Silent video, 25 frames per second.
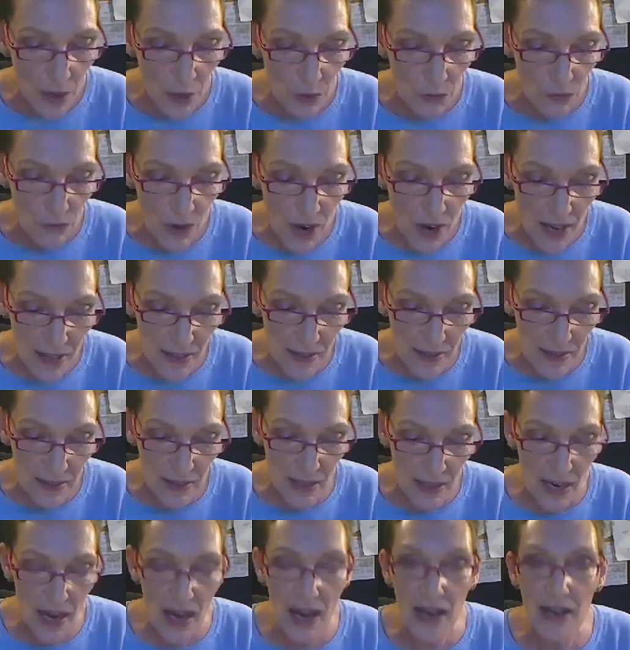Rather
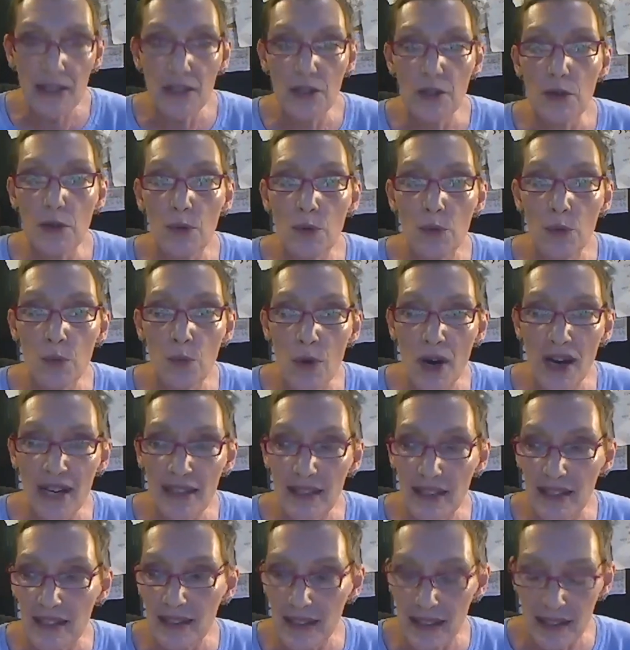than argue one
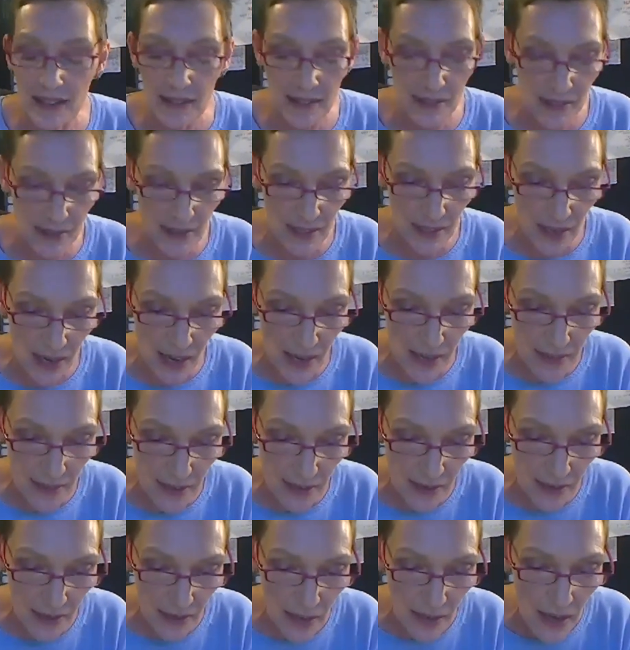against the
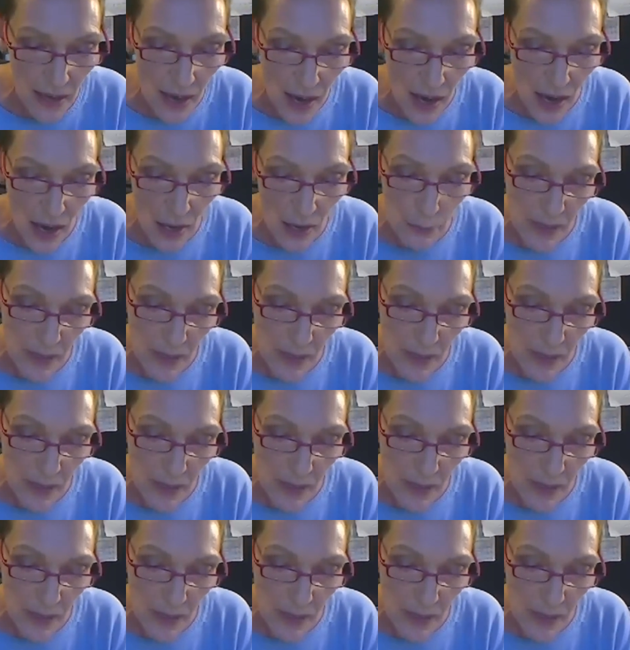other, I'm